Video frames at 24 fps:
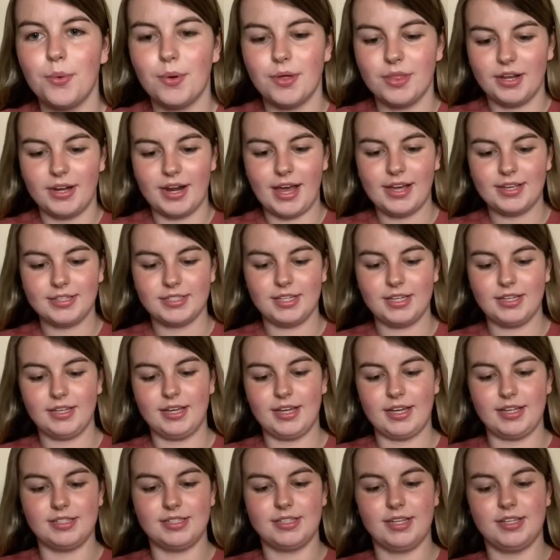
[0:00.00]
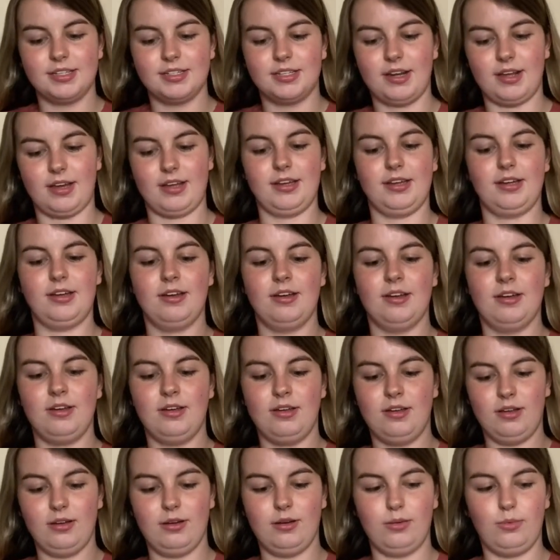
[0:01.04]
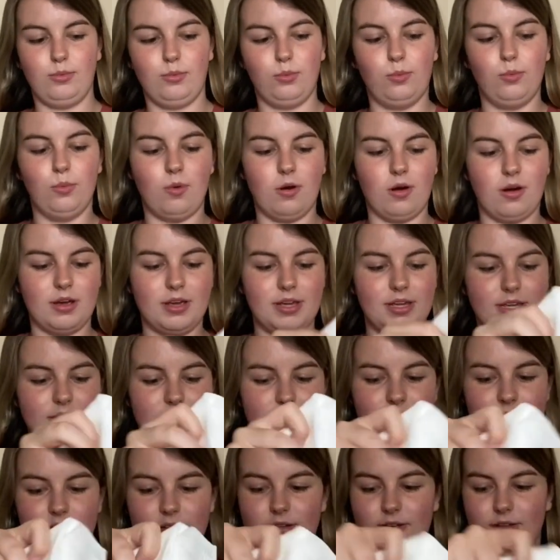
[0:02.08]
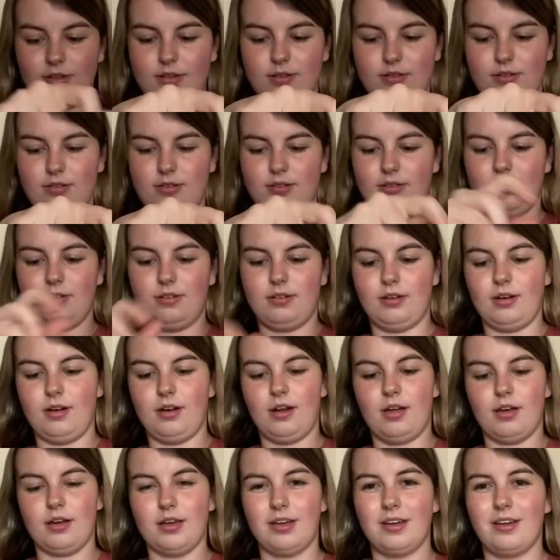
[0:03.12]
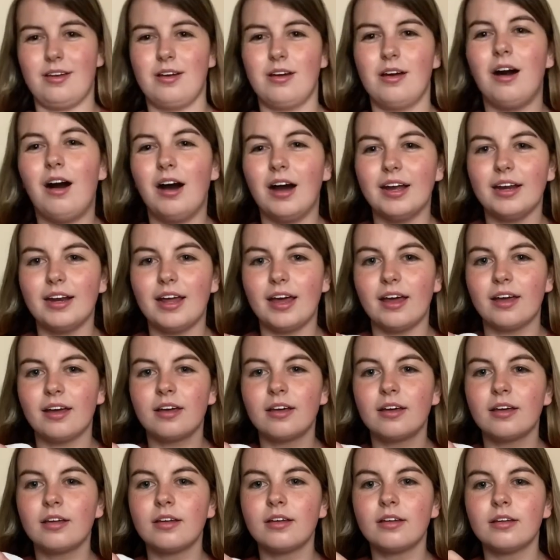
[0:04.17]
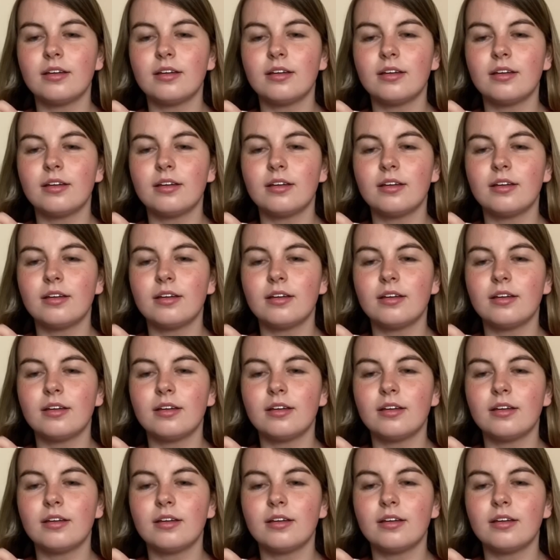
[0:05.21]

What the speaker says: the next thing is this like white like high neck.